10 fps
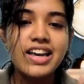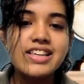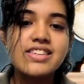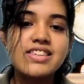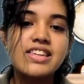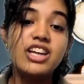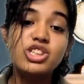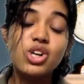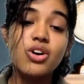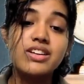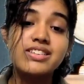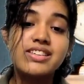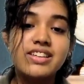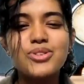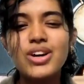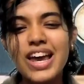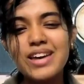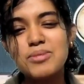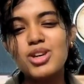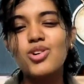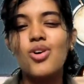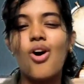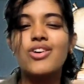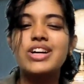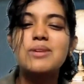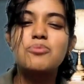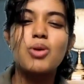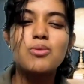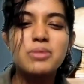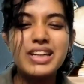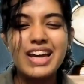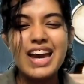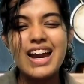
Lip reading: is insurance. If you're like me, you already probably